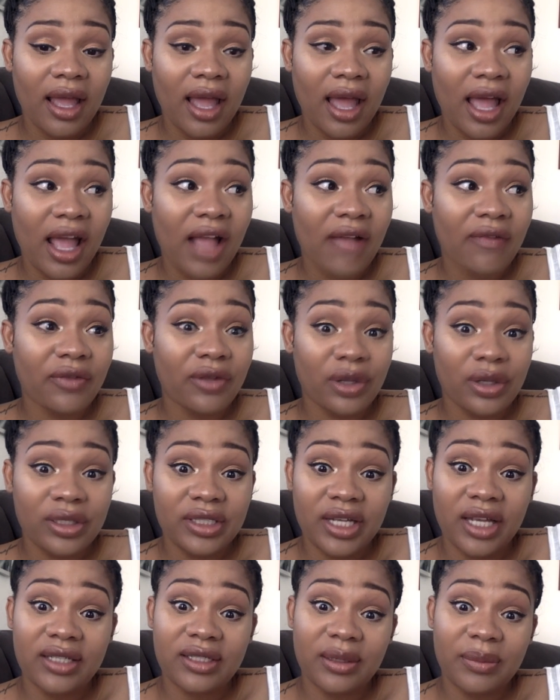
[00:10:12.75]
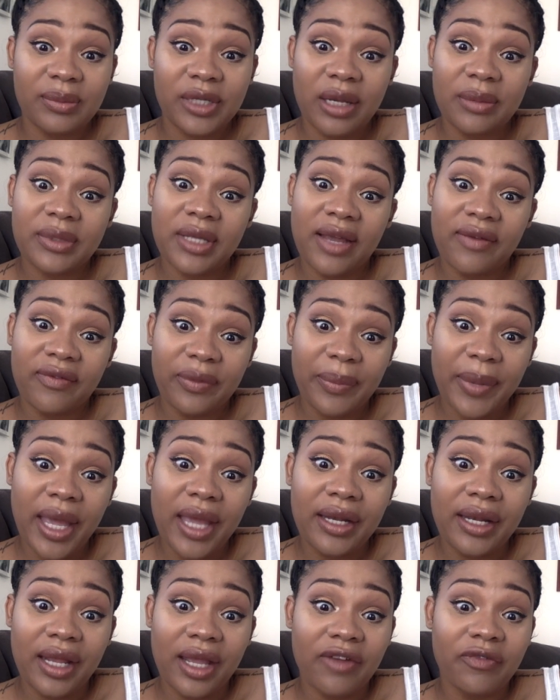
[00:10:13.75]
I have a good day, sometimes I have a
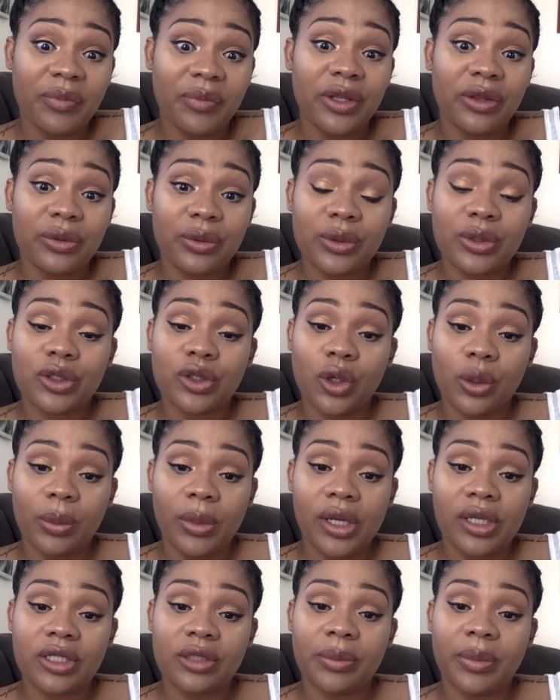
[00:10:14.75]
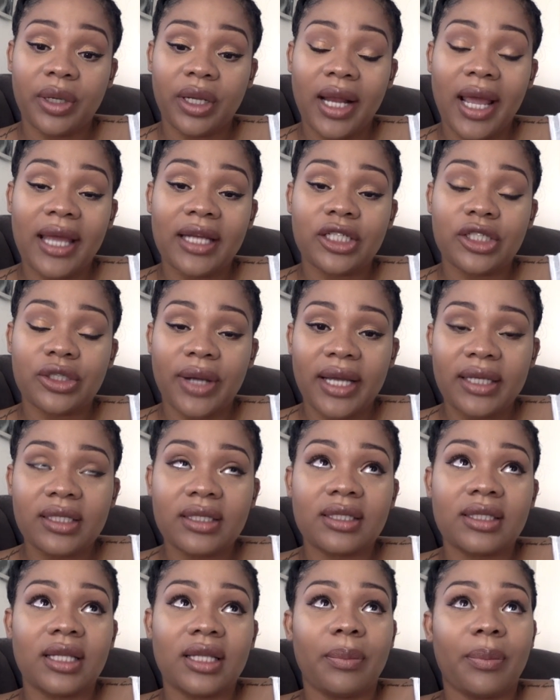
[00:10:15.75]
bad day. I've been through so much, but I try
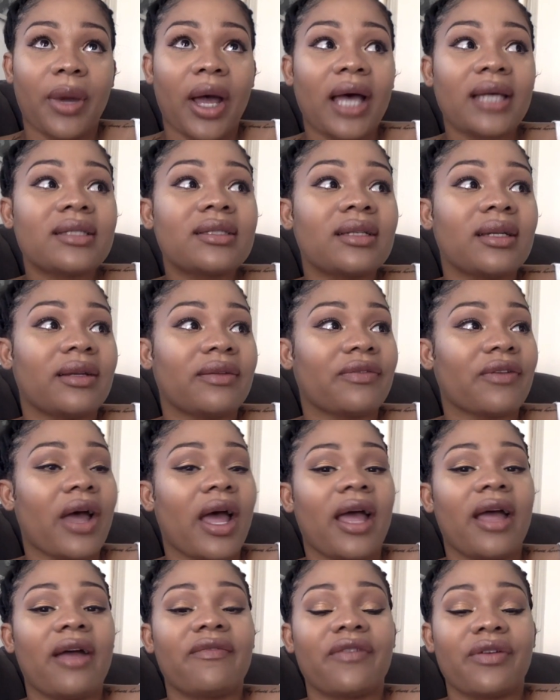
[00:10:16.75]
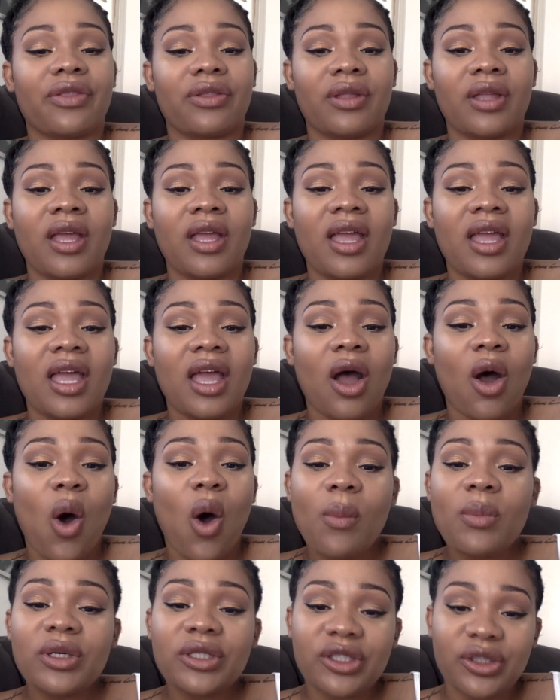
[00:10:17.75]
to stay positive. I have a
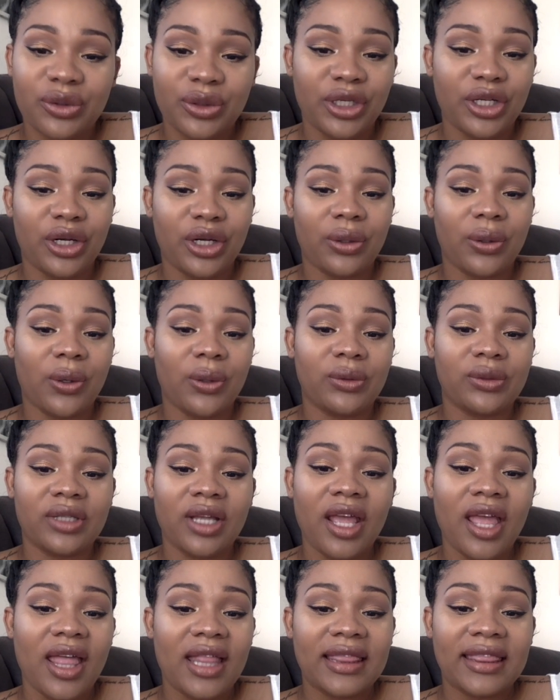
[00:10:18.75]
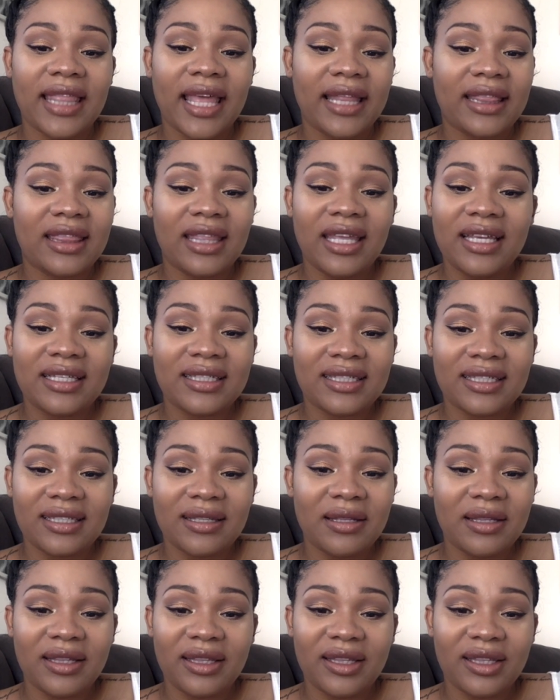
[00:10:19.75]
almost 3-year-old that thinks
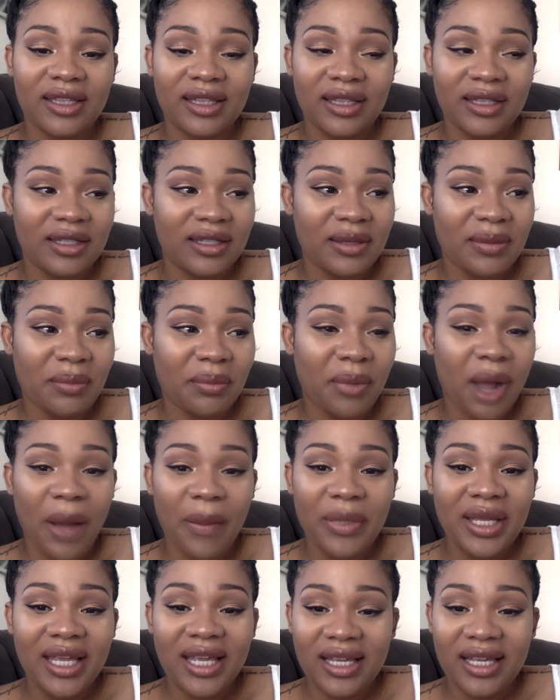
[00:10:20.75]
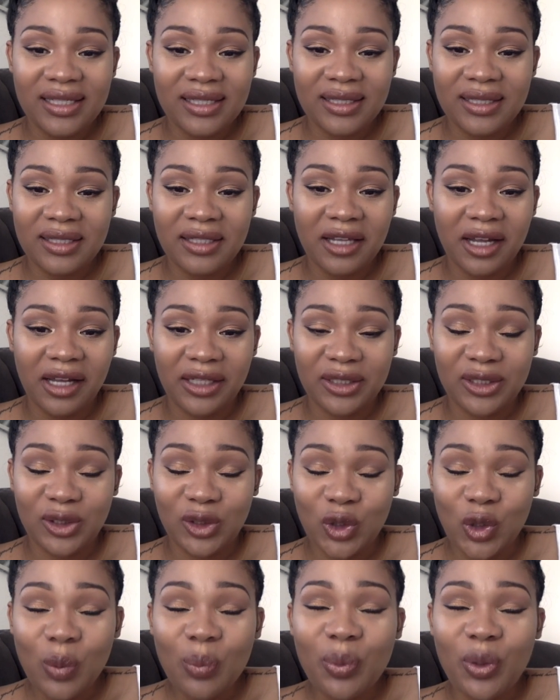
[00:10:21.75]
mommy is a
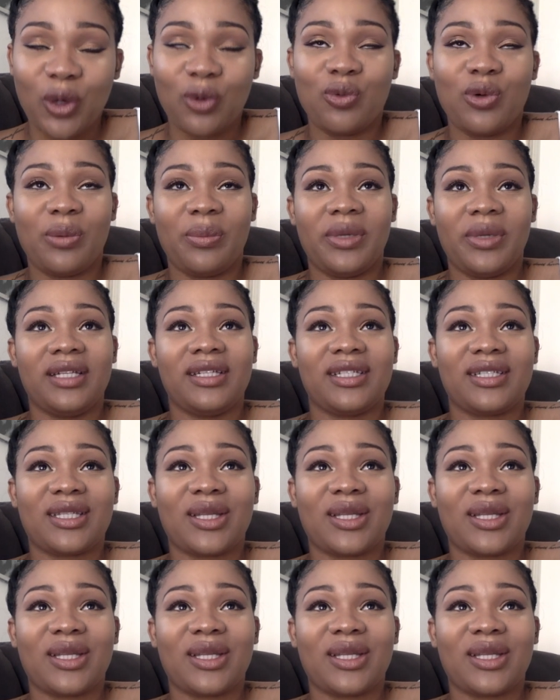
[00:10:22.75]
superwoman.